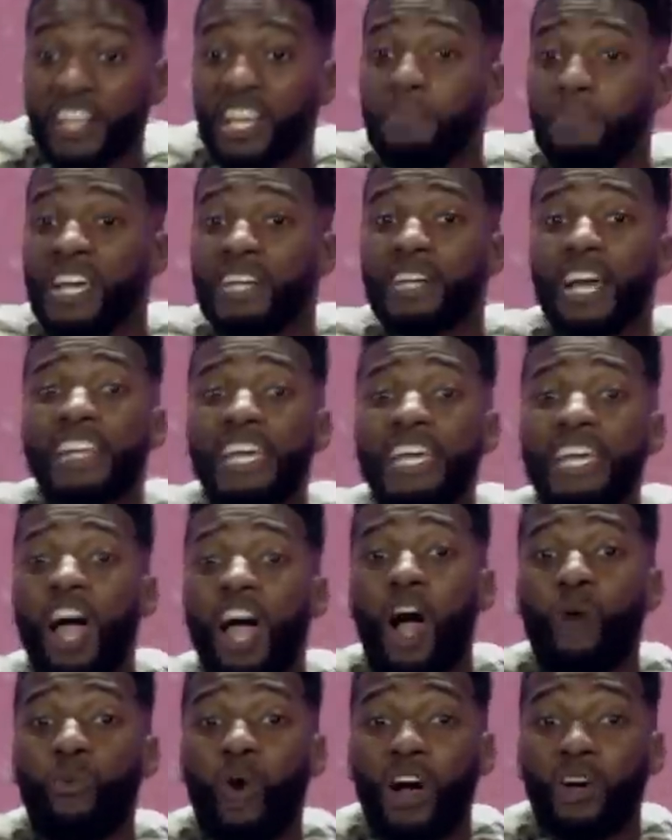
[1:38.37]
Give me another
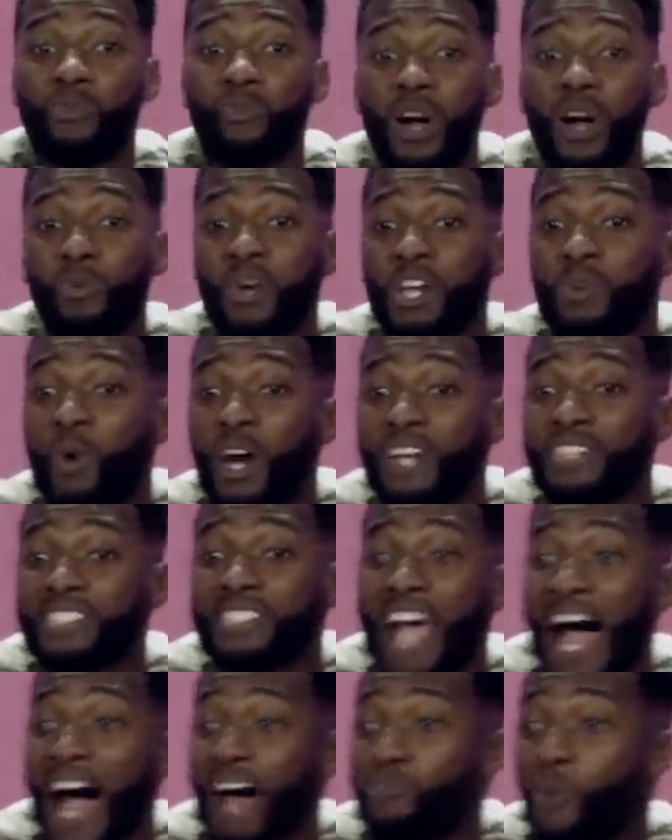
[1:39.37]
ER word. What, do we, what
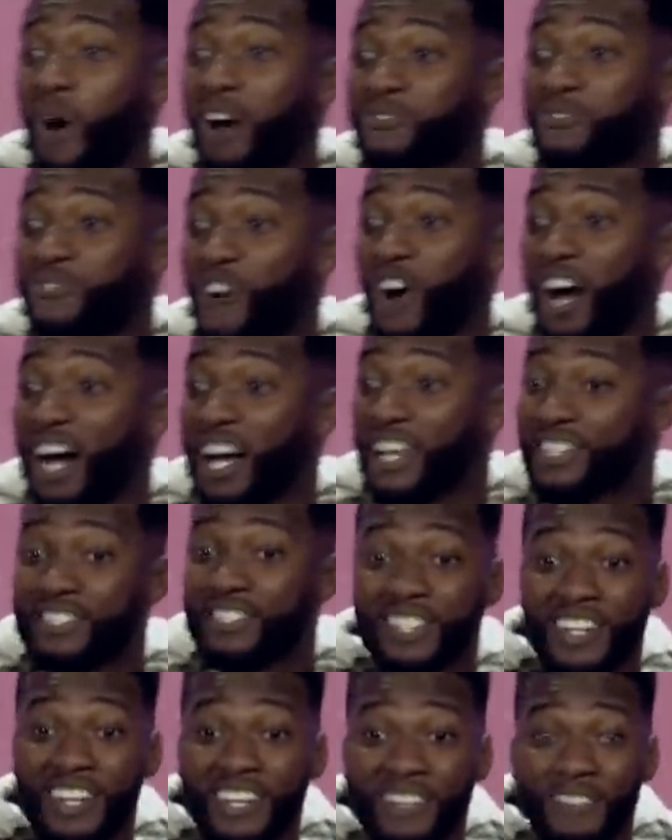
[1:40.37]
does God want for us?